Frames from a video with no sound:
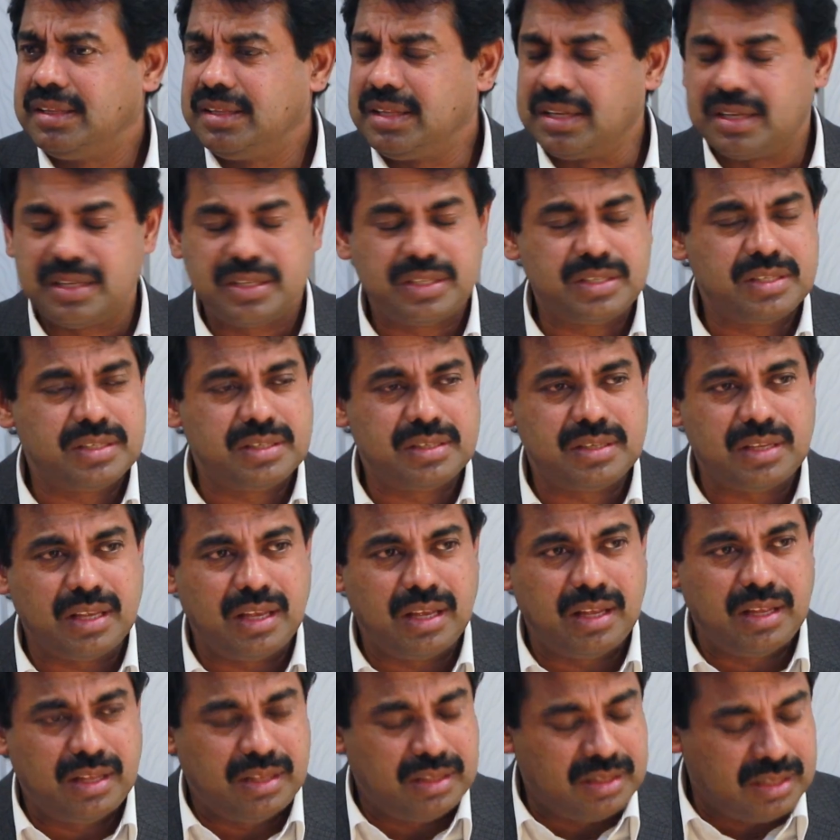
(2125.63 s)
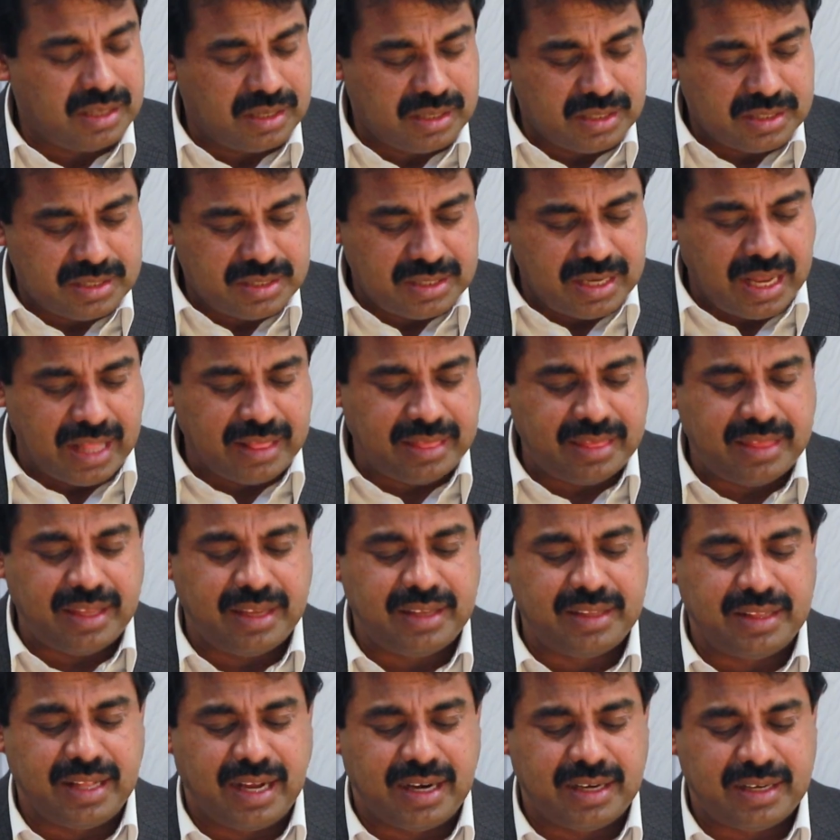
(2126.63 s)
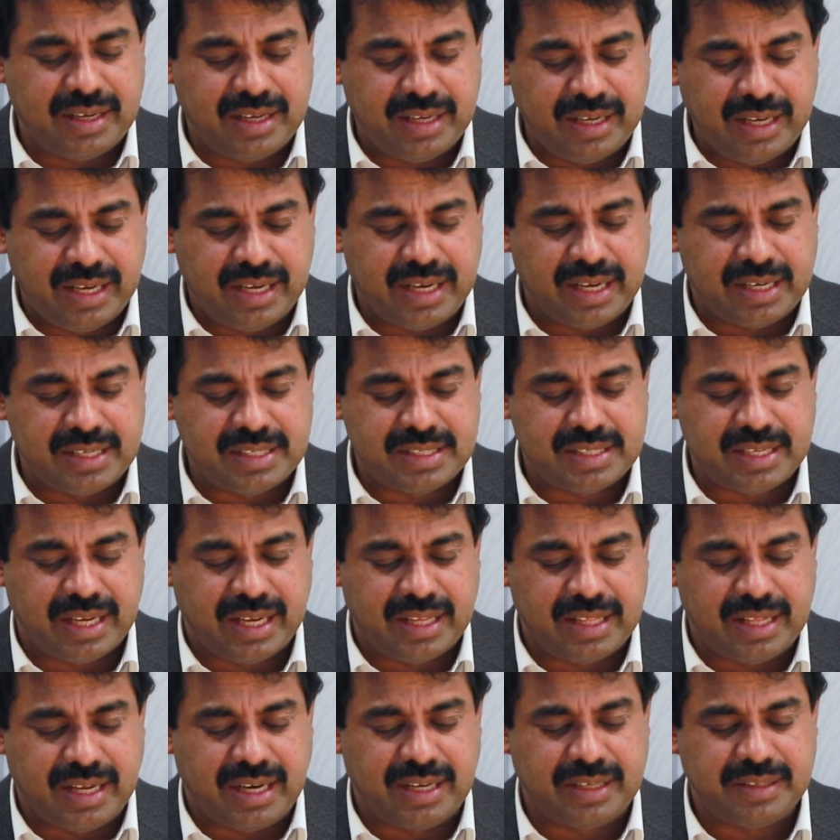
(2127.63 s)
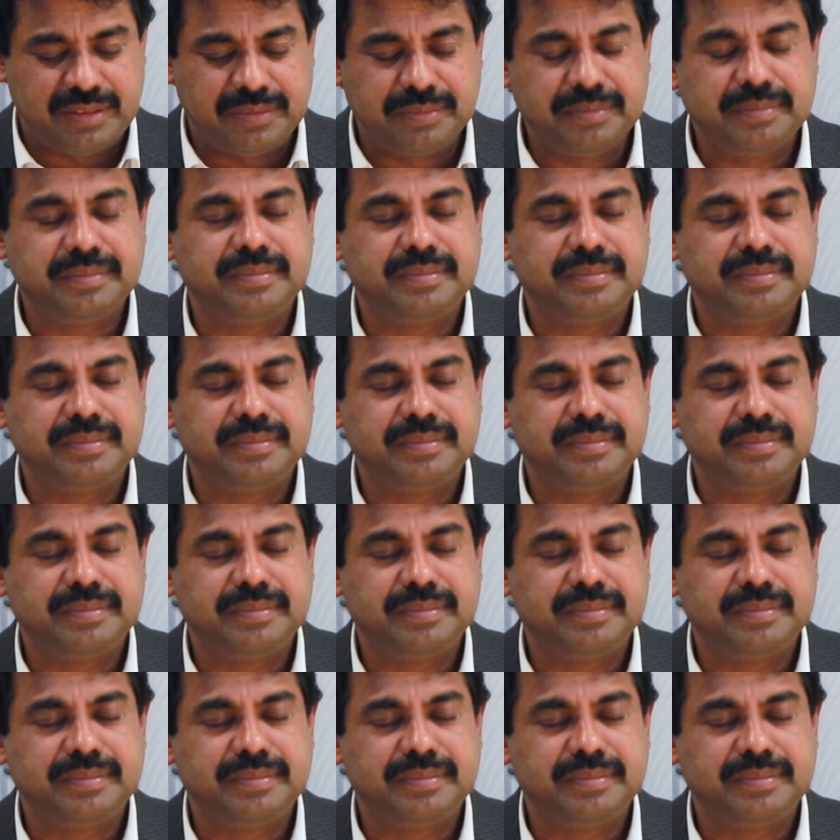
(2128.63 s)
There is nothing that he can say that.